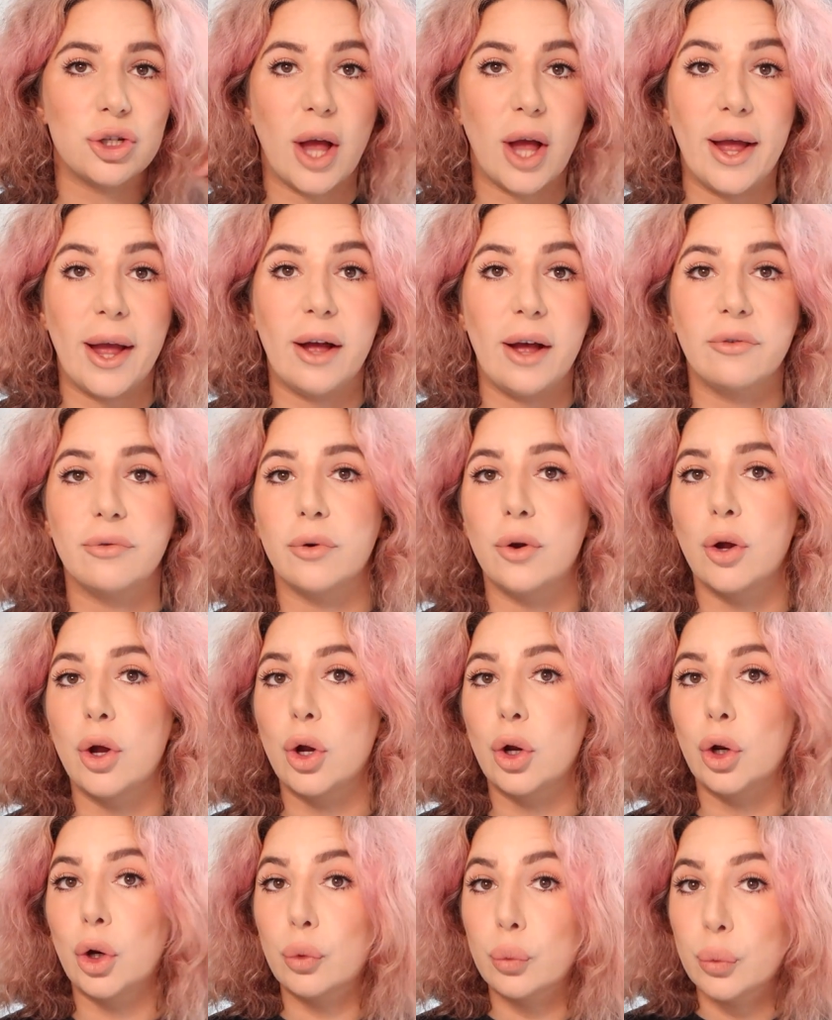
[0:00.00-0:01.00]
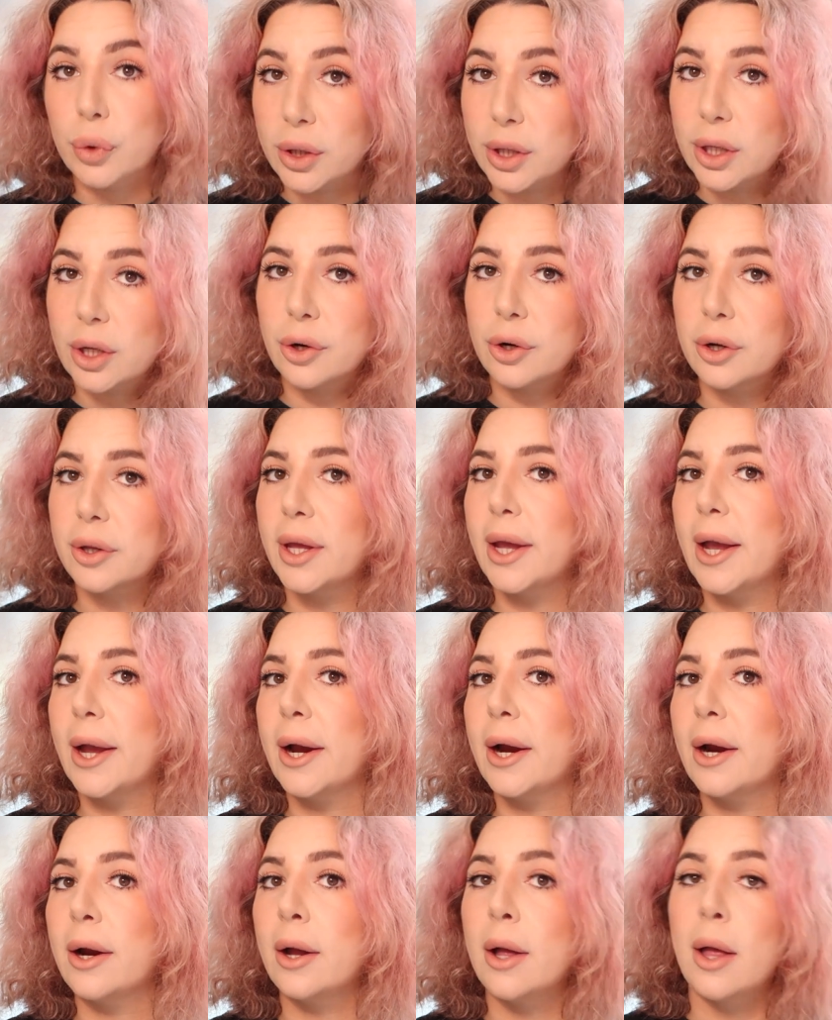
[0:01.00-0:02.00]
I have really curly
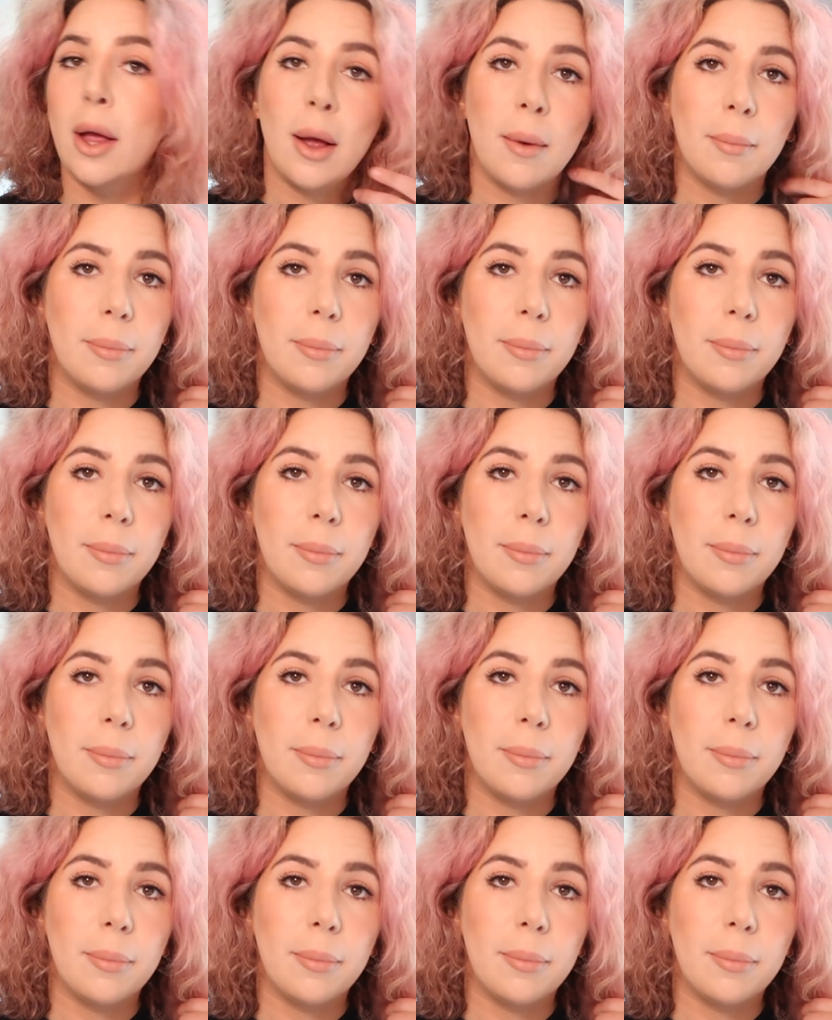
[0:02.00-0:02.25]
hair,